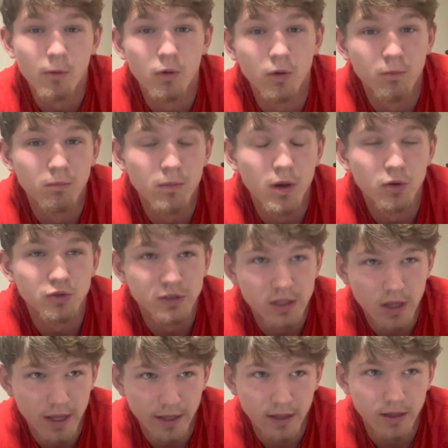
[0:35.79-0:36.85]
will most
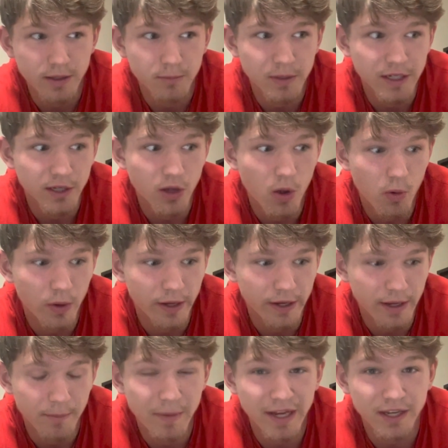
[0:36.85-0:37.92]
likely be going
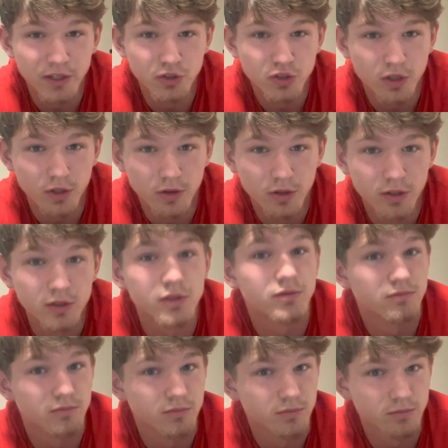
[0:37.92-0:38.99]
and making sure the
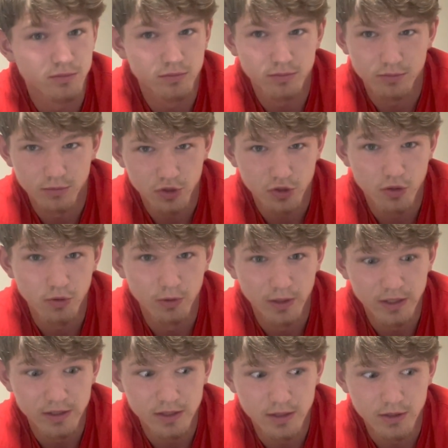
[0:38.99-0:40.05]

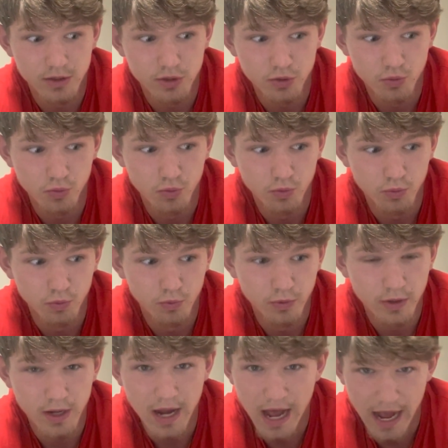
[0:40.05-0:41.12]
students do
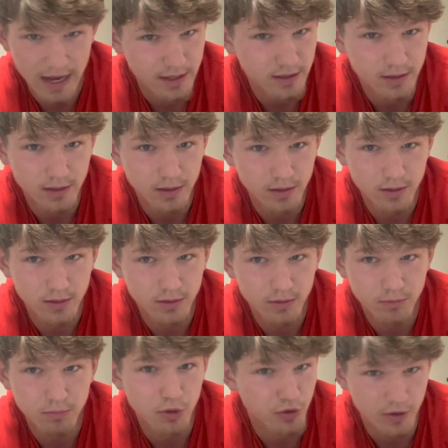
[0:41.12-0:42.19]
not
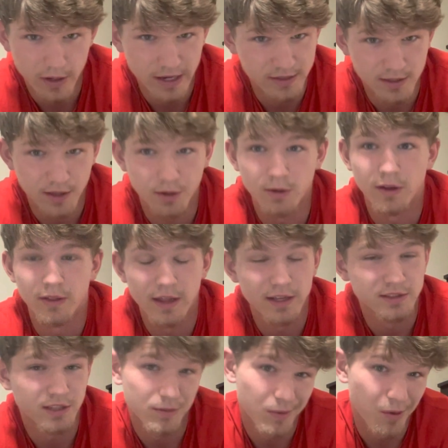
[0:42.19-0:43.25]
put their hands on the ground.
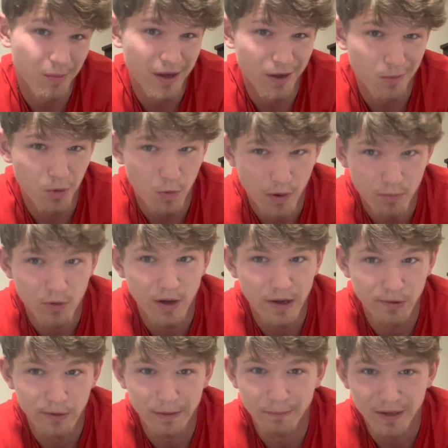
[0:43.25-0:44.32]
That's going to be my number one
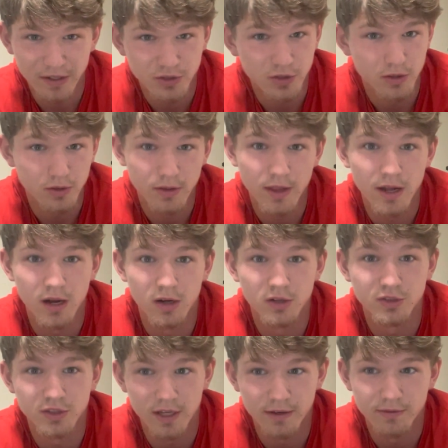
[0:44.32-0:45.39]
priority. Make sure their
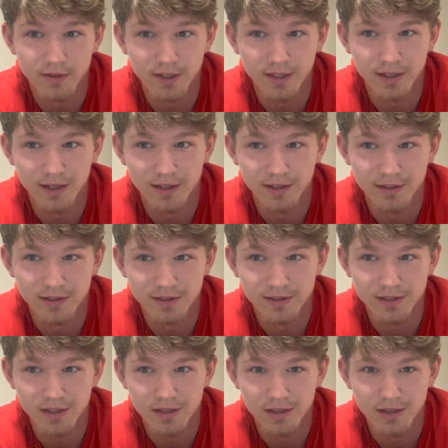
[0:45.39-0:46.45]
safety
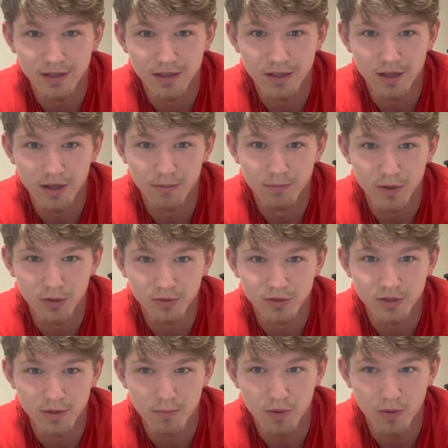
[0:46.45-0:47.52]
is
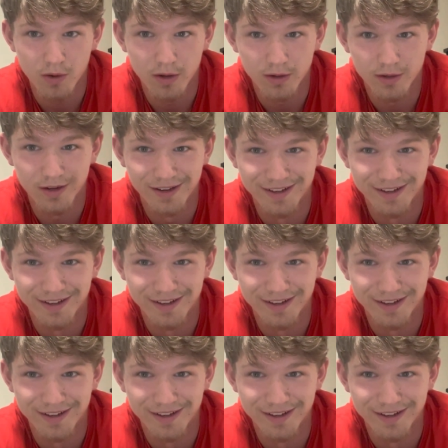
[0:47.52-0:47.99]
utmost important.